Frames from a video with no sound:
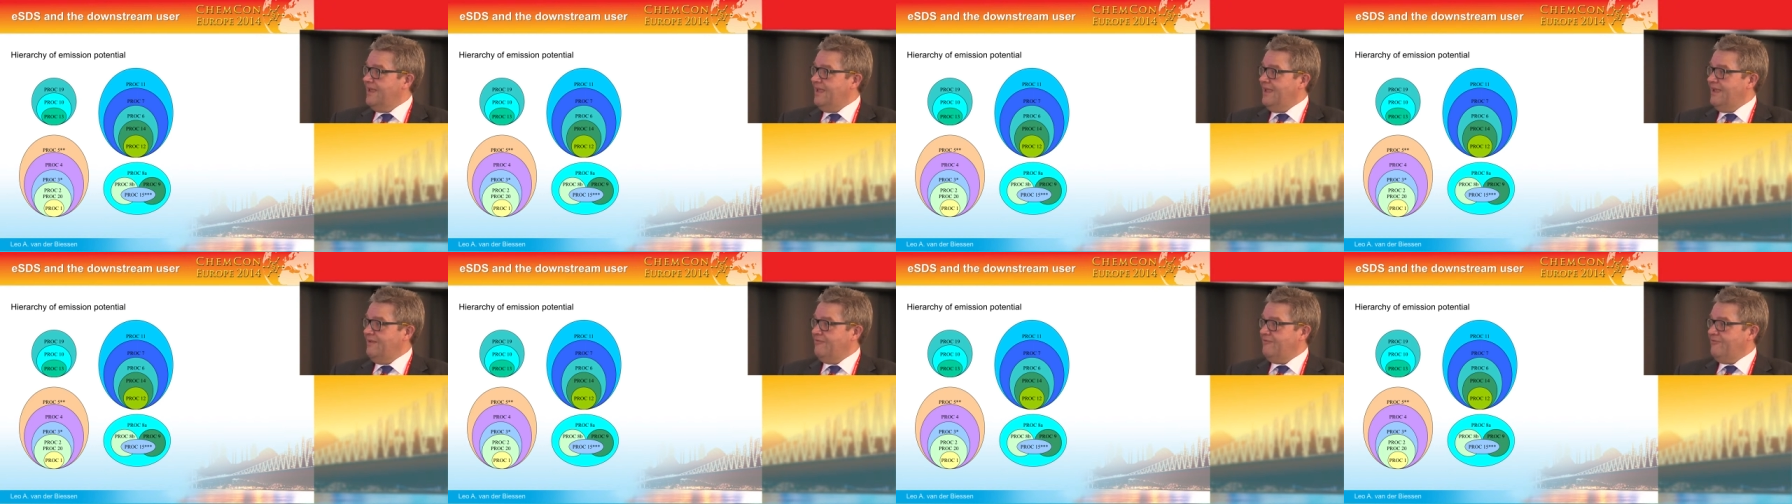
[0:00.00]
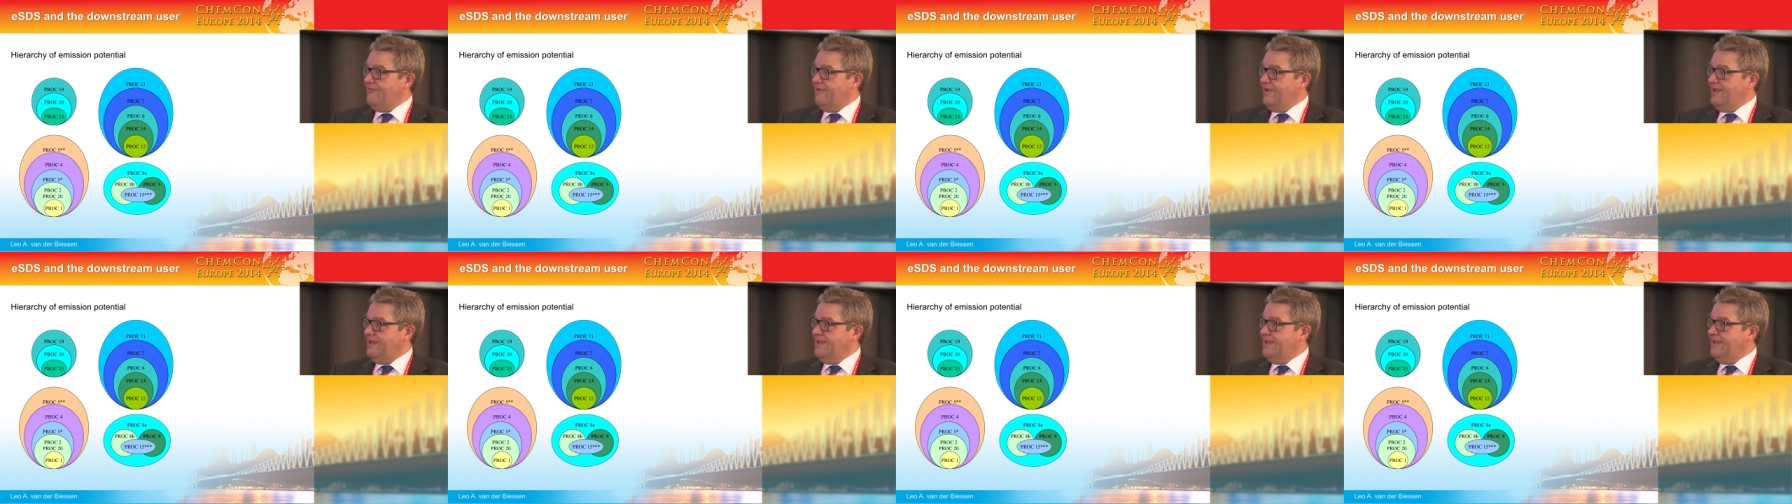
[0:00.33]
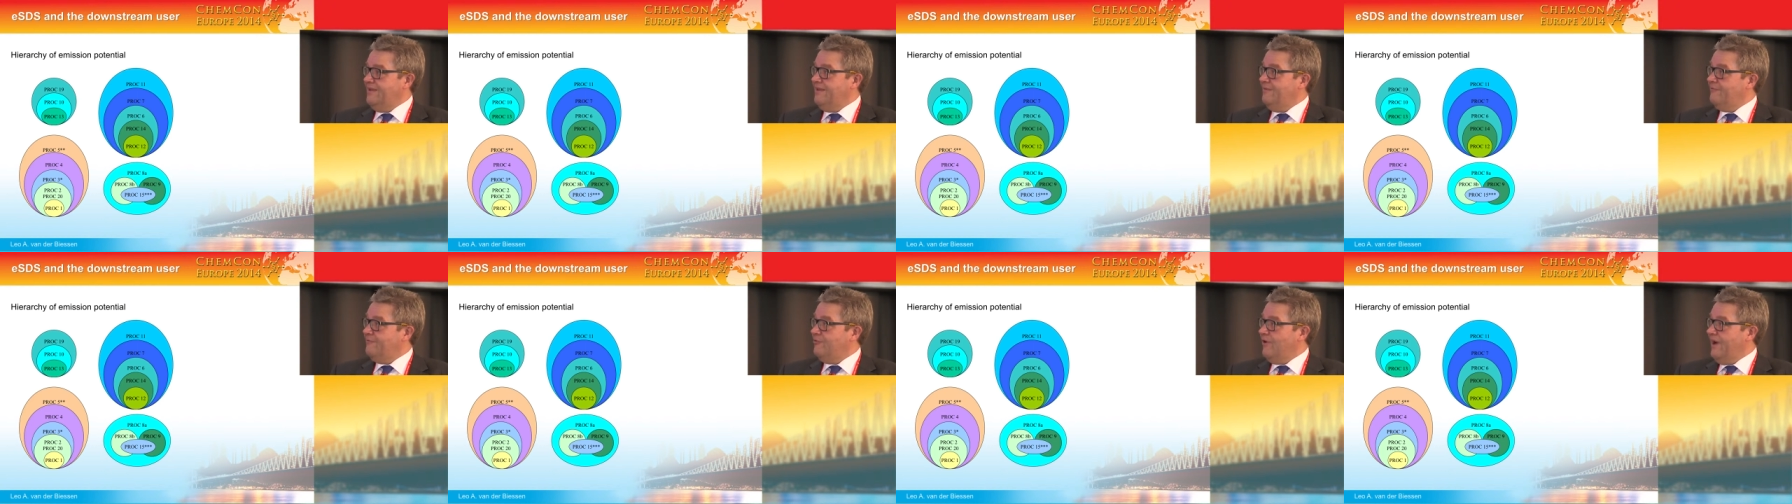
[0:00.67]
if
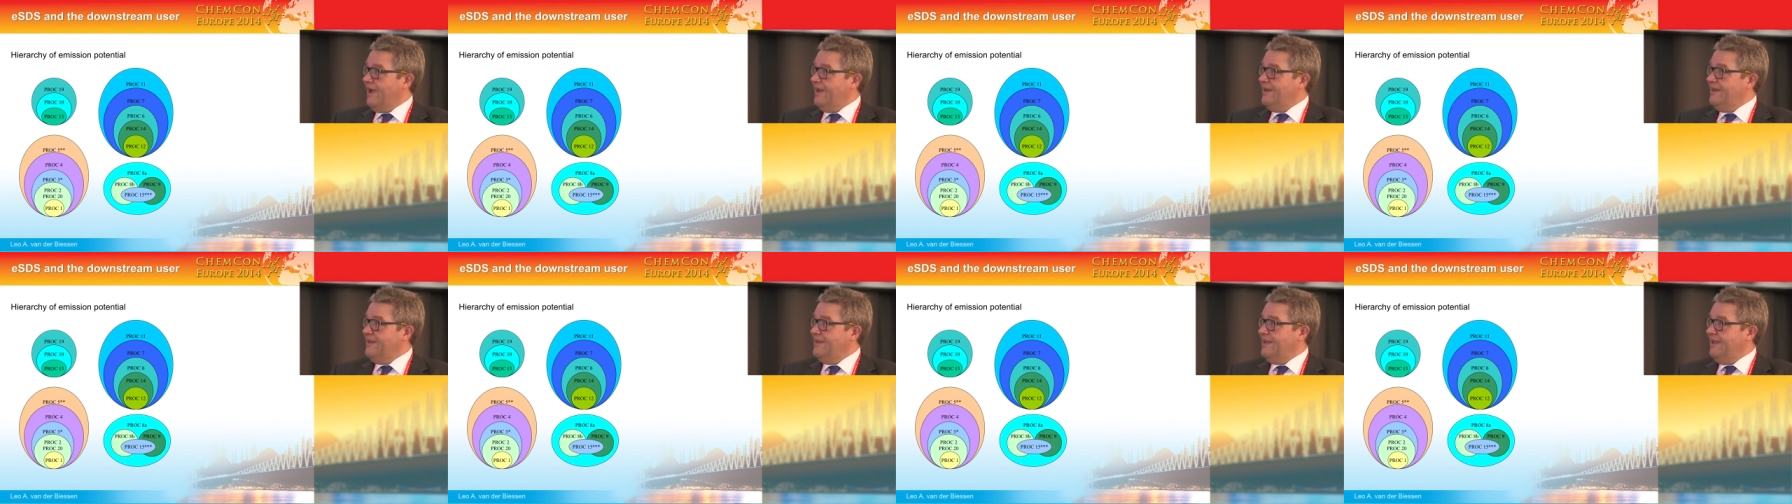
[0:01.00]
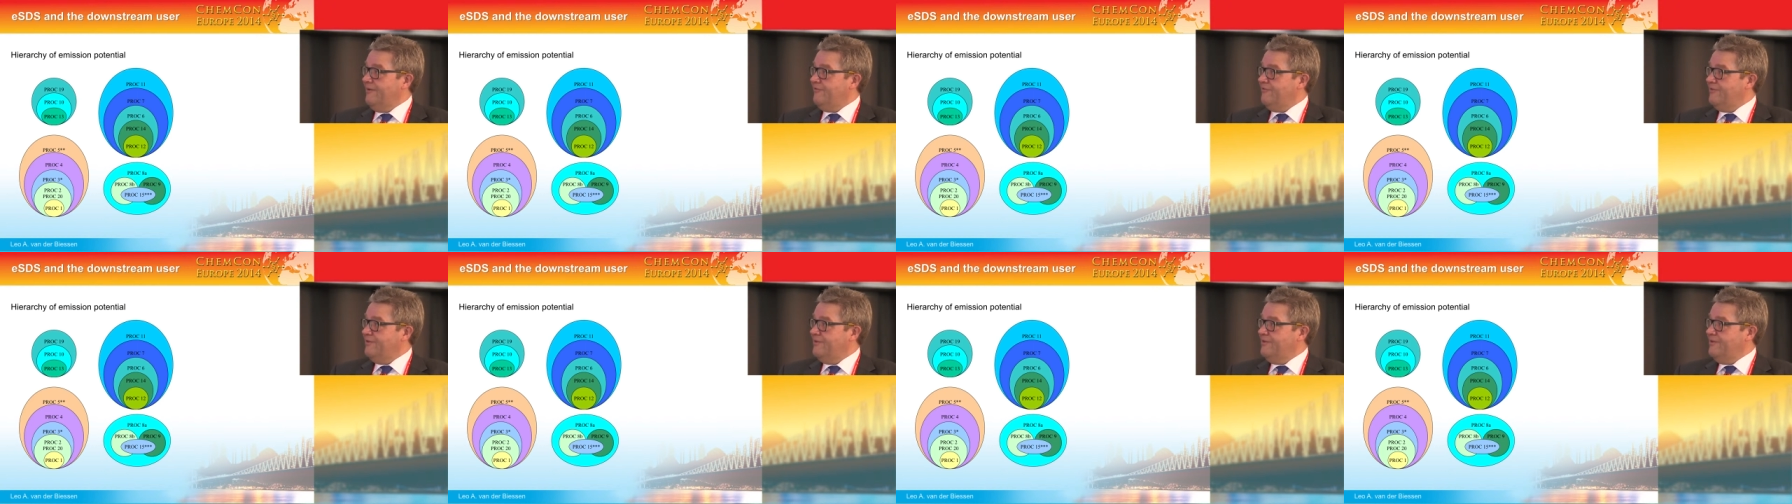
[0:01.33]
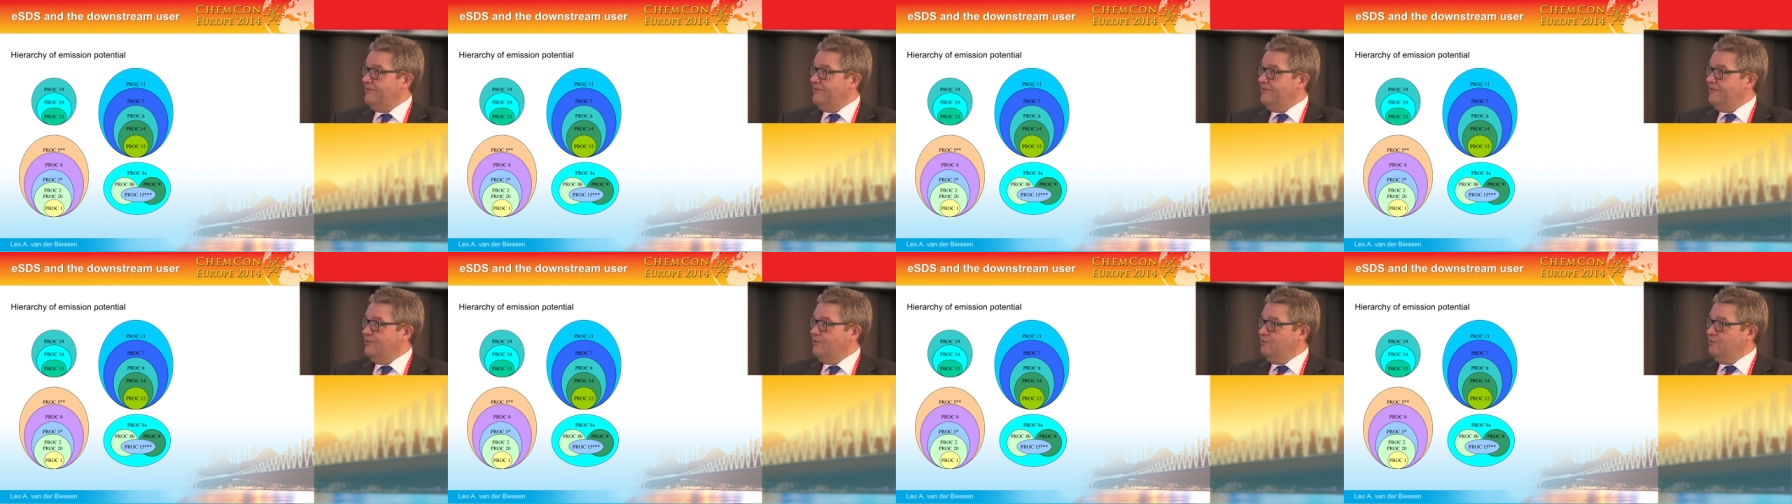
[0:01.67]
a, for any given